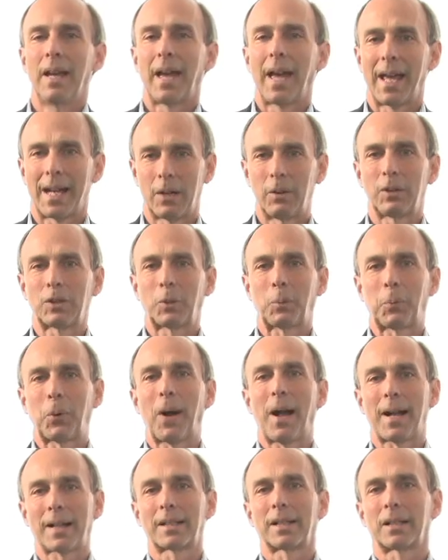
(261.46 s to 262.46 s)
And it was a
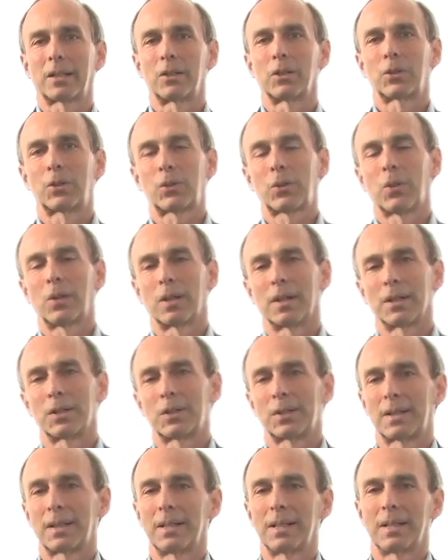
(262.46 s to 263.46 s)
practical
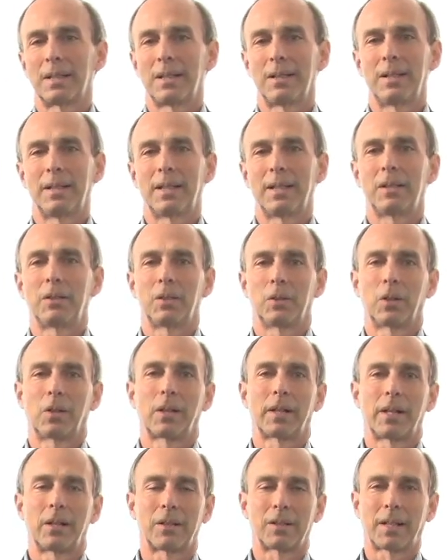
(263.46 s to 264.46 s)
source. The, the
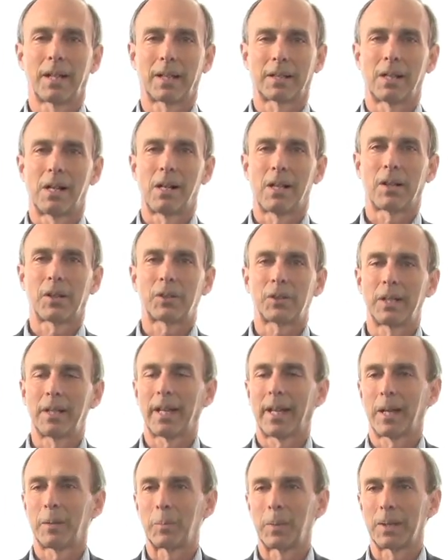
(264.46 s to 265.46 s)
earlier
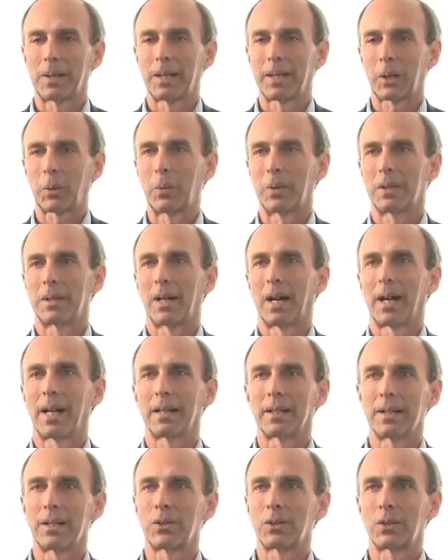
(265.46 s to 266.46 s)
technology had been liquid dye
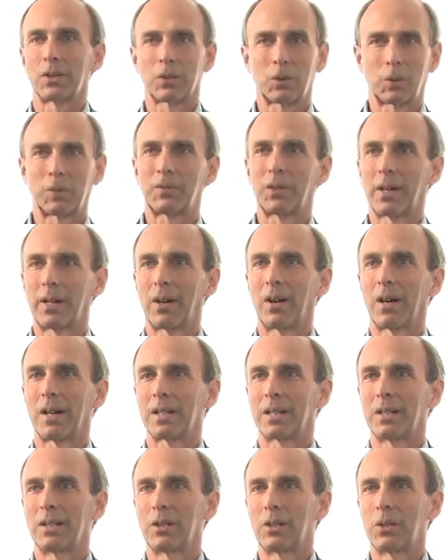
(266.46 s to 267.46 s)
lasers, very
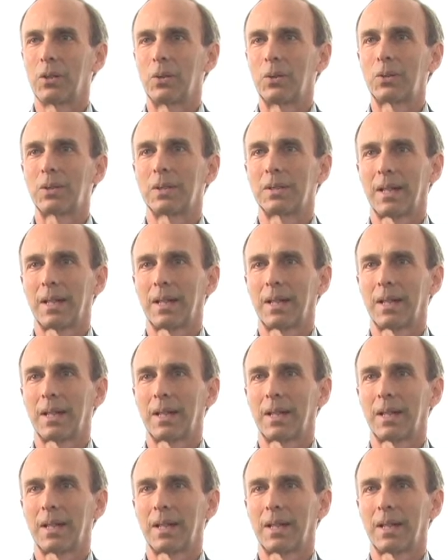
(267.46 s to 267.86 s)
hard to use.